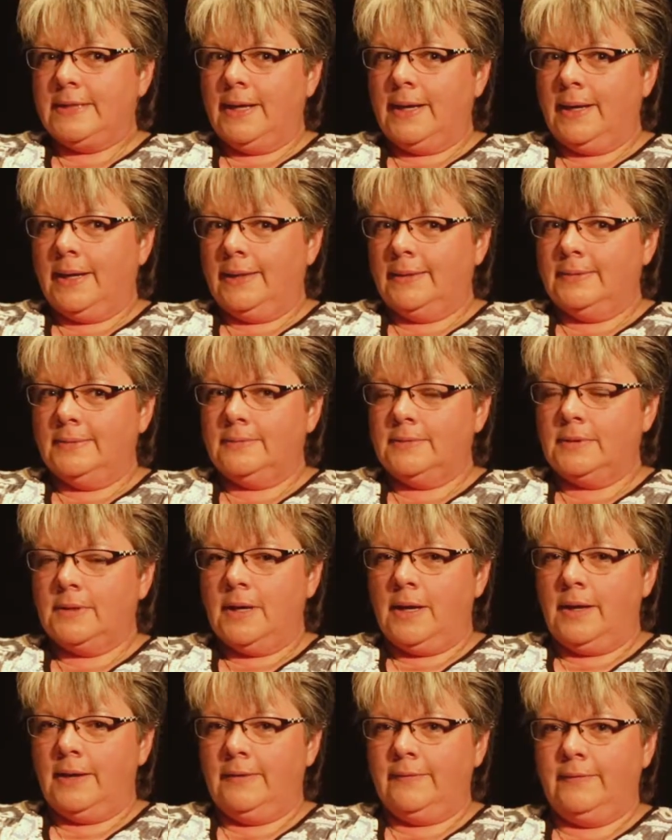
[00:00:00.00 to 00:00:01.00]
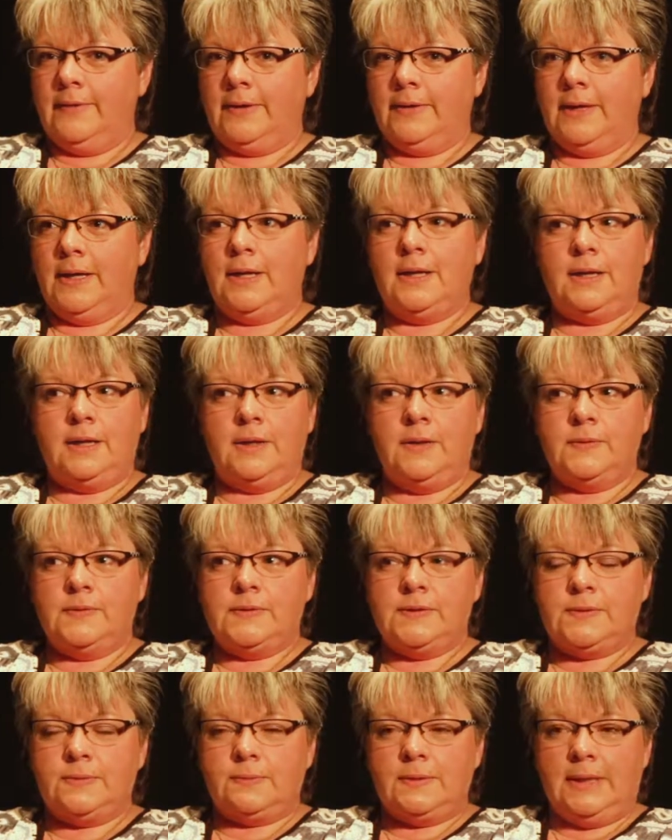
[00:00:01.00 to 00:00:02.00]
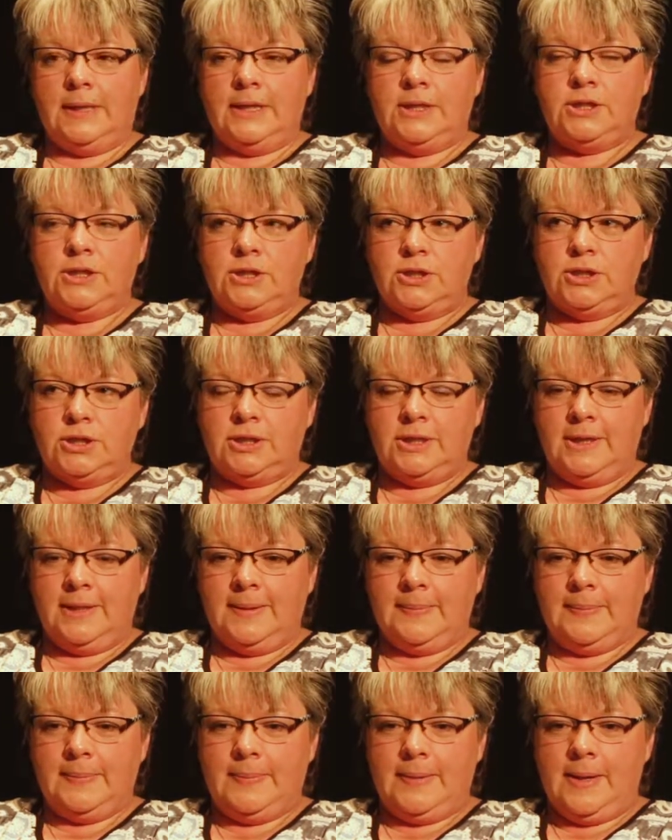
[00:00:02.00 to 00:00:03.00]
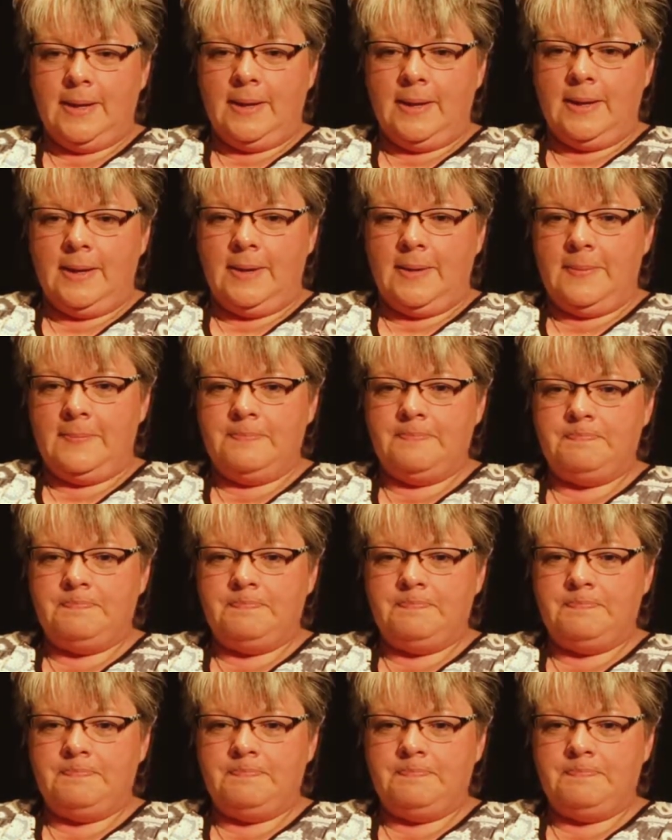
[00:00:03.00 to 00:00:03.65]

had not a very close relationship. I